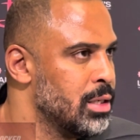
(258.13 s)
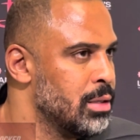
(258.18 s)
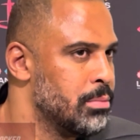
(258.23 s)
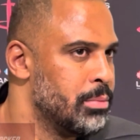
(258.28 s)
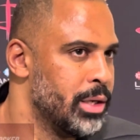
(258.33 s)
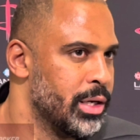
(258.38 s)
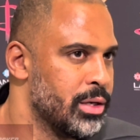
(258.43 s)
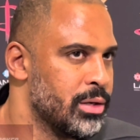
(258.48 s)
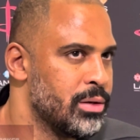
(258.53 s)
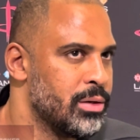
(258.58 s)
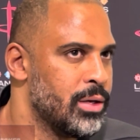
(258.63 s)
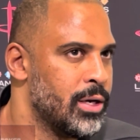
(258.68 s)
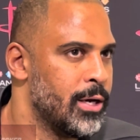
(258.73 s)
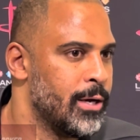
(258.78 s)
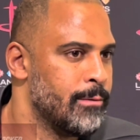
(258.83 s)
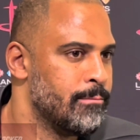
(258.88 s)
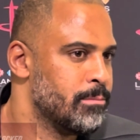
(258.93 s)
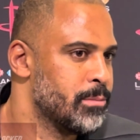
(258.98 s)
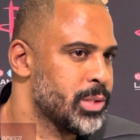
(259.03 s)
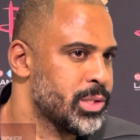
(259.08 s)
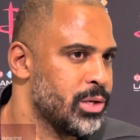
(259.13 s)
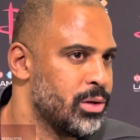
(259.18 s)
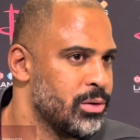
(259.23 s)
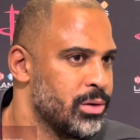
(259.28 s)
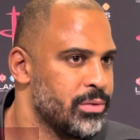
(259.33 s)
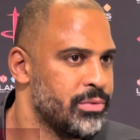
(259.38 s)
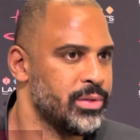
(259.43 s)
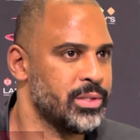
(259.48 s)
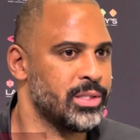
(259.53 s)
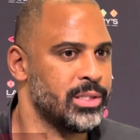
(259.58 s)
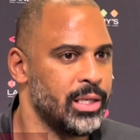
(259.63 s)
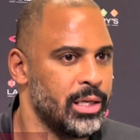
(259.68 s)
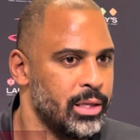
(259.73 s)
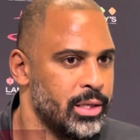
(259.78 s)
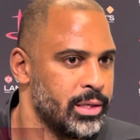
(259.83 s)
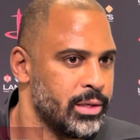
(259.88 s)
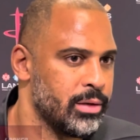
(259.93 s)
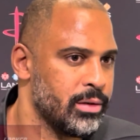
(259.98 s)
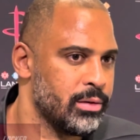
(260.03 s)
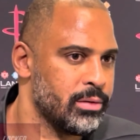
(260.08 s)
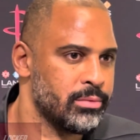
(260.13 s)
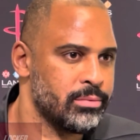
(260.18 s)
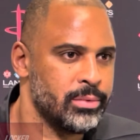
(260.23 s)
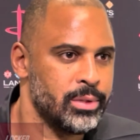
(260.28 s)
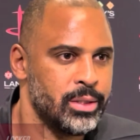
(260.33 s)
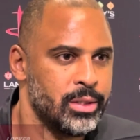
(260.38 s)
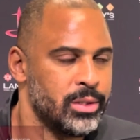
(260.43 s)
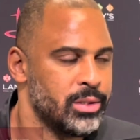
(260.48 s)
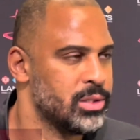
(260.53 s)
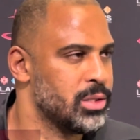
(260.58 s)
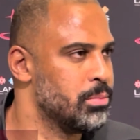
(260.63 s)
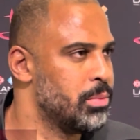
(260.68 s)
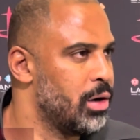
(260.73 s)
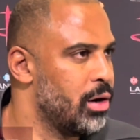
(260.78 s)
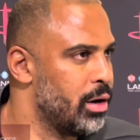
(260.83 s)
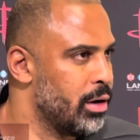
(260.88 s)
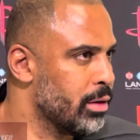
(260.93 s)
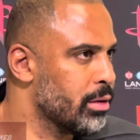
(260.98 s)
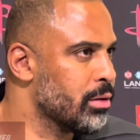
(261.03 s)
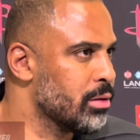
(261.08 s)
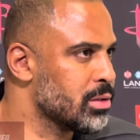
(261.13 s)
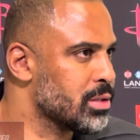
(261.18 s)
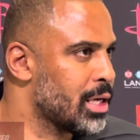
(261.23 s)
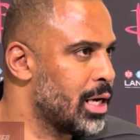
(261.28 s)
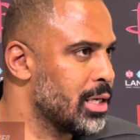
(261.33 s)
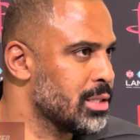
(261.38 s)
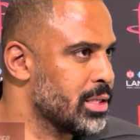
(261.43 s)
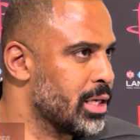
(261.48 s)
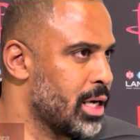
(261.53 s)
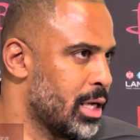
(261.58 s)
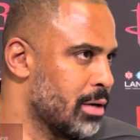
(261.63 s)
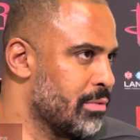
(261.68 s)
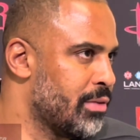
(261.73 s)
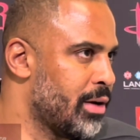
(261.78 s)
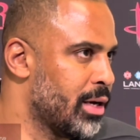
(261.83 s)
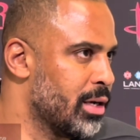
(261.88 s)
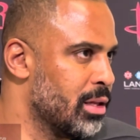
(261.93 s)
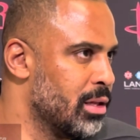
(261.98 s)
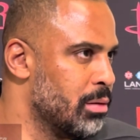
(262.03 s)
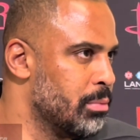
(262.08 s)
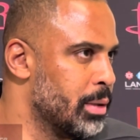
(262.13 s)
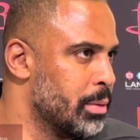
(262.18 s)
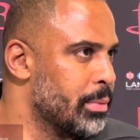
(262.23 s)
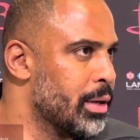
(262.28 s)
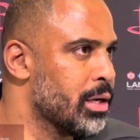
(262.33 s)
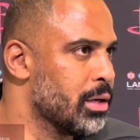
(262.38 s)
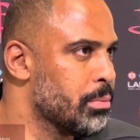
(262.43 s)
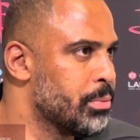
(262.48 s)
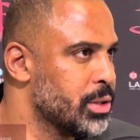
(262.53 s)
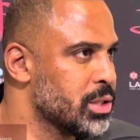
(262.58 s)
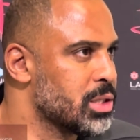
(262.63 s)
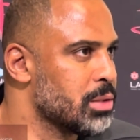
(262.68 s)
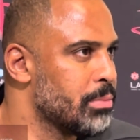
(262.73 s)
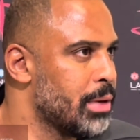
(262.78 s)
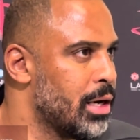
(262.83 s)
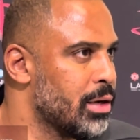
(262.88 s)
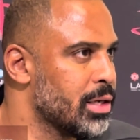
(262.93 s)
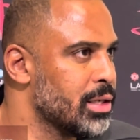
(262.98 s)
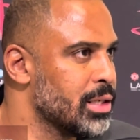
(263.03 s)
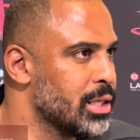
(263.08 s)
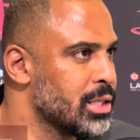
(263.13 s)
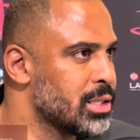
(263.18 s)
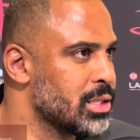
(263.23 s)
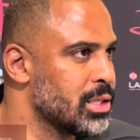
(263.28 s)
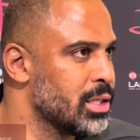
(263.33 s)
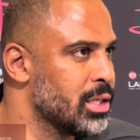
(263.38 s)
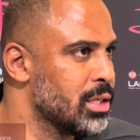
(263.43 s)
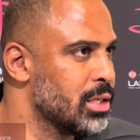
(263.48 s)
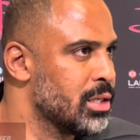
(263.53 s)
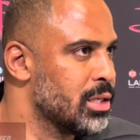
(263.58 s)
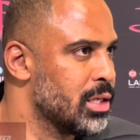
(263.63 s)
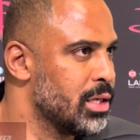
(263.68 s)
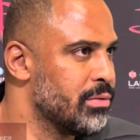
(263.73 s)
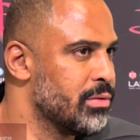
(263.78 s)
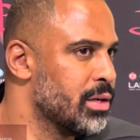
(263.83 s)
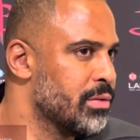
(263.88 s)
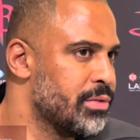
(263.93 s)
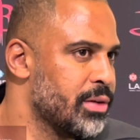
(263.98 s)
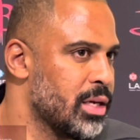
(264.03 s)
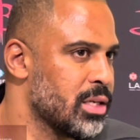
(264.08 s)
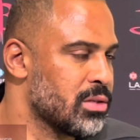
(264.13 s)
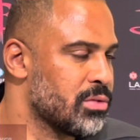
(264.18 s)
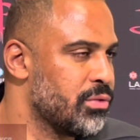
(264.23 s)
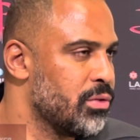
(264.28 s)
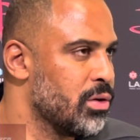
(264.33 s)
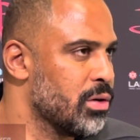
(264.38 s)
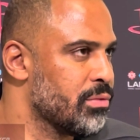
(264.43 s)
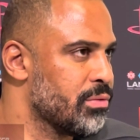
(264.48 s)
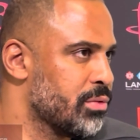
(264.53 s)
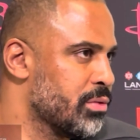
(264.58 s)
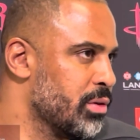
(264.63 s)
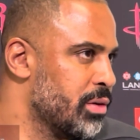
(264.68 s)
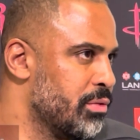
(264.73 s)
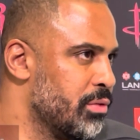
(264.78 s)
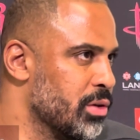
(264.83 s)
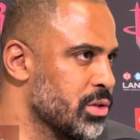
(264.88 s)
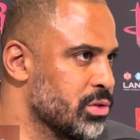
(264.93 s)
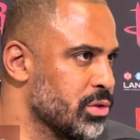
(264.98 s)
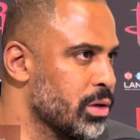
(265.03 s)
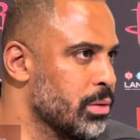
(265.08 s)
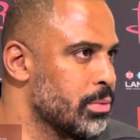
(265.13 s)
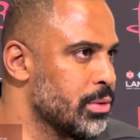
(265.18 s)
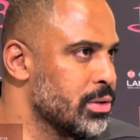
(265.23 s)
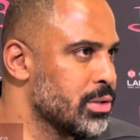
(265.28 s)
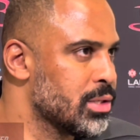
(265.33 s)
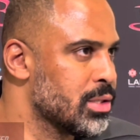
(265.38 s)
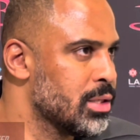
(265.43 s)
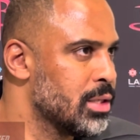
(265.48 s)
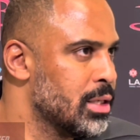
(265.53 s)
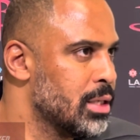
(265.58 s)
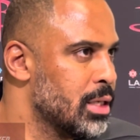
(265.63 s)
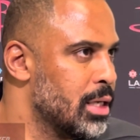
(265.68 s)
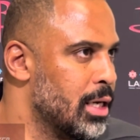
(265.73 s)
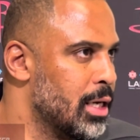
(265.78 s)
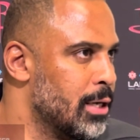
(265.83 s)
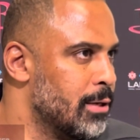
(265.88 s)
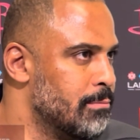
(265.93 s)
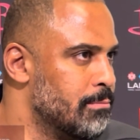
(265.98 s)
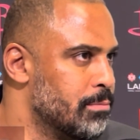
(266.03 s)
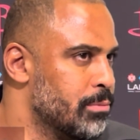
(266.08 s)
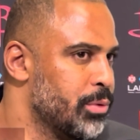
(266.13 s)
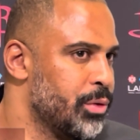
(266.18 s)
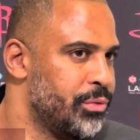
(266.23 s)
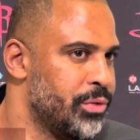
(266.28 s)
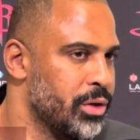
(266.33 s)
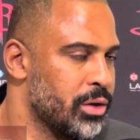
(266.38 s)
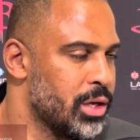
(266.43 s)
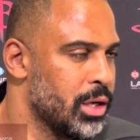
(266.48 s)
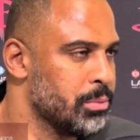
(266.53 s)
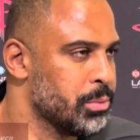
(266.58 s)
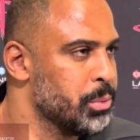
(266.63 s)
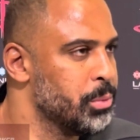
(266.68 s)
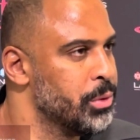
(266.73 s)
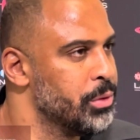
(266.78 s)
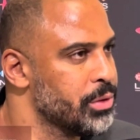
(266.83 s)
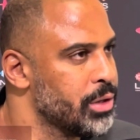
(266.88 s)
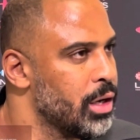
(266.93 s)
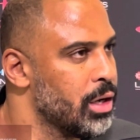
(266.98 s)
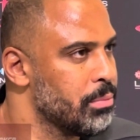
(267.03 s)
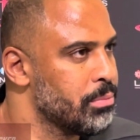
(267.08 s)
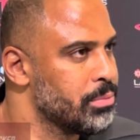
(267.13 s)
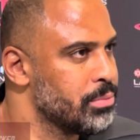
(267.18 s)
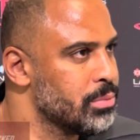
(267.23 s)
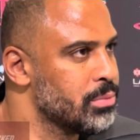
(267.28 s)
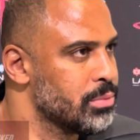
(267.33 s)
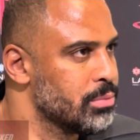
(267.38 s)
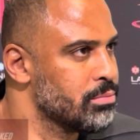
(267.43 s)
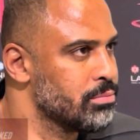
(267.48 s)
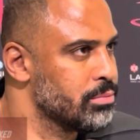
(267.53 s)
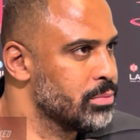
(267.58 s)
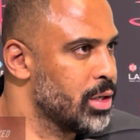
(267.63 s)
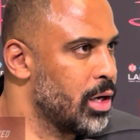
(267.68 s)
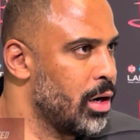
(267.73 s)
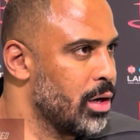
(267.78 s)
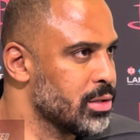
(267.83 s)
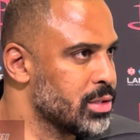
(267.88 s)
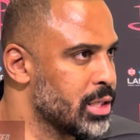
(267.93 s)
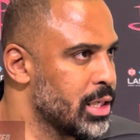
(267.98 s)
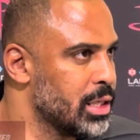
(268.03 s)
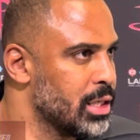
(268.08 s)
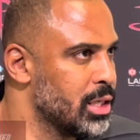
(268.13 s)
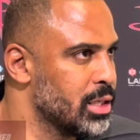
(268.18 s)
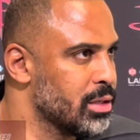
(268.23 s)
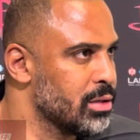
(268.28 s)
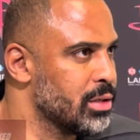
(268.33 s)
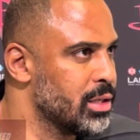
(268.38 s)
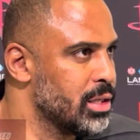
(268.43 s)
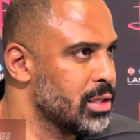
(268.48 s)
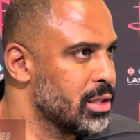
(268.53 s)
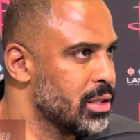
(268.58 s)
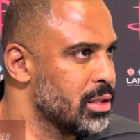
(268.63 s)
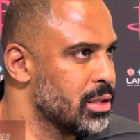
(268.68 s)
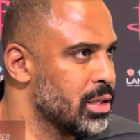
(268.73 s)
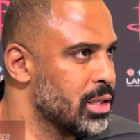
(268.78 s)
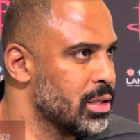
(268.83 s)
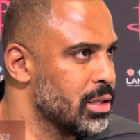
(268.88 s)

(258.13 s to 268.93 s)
But um, so if it's Dillon or Jabari and those guys, they got to fight a little bit better, push him out initially. Even if he has four, three, four dribbles, um, we feel comfortable with our guards getting underneath and,